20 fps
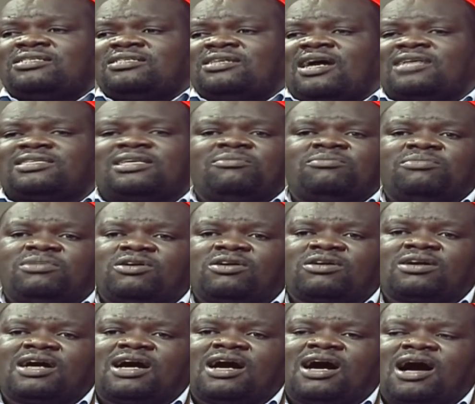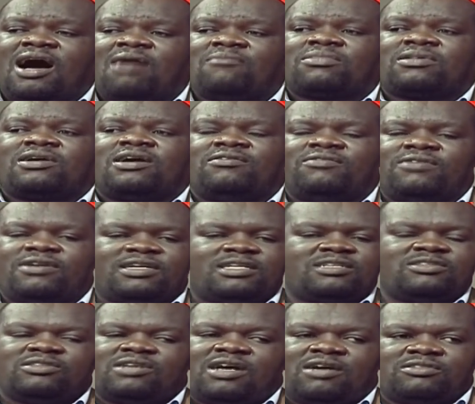As a blogger, I'm covering.
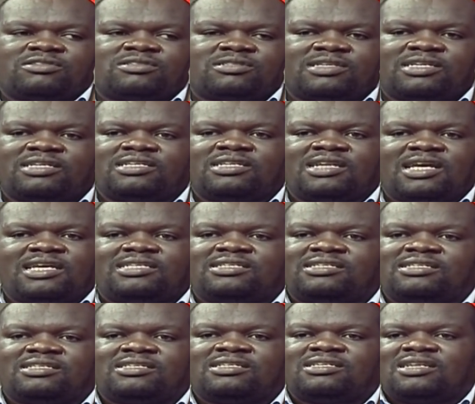You know, I was trained in I T.